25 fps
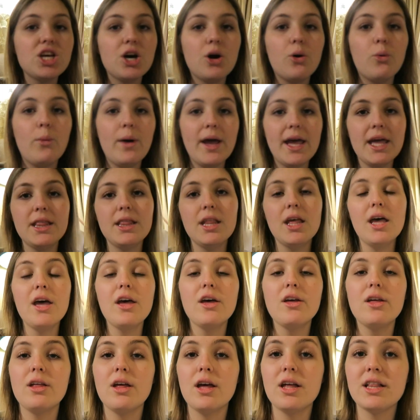So with
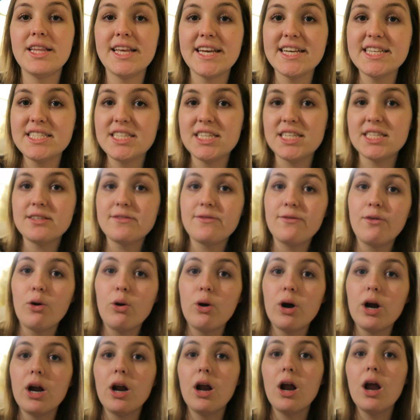Disney's
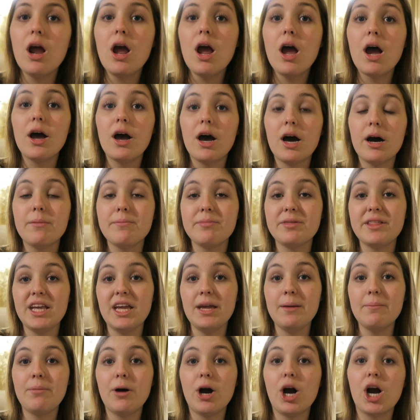4
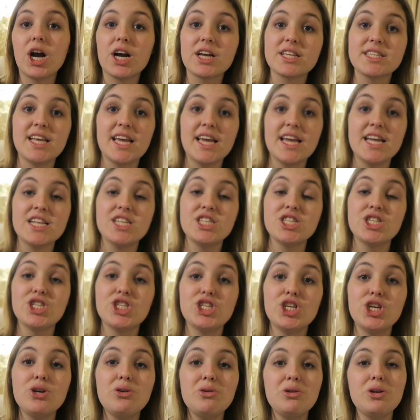theme parks and
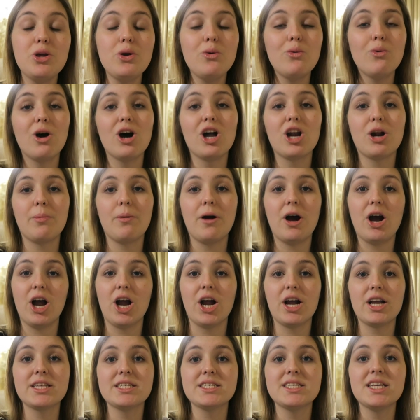2 new water
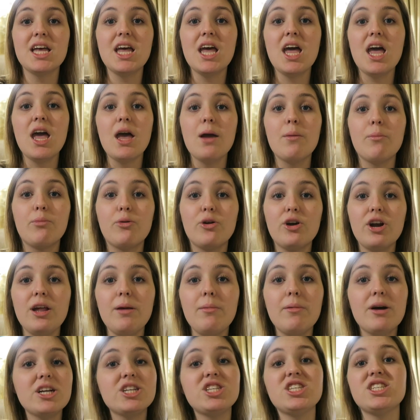parks,
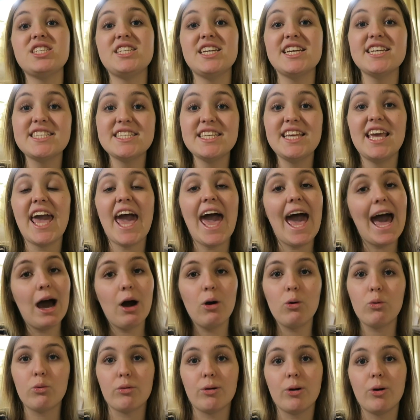pretty much Disney
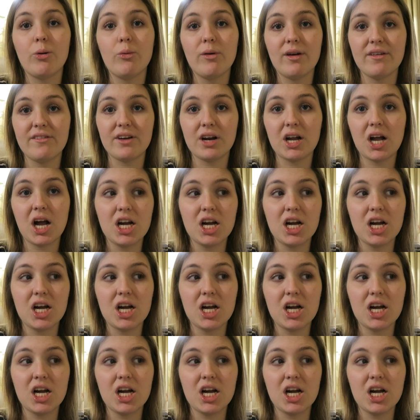outgrew River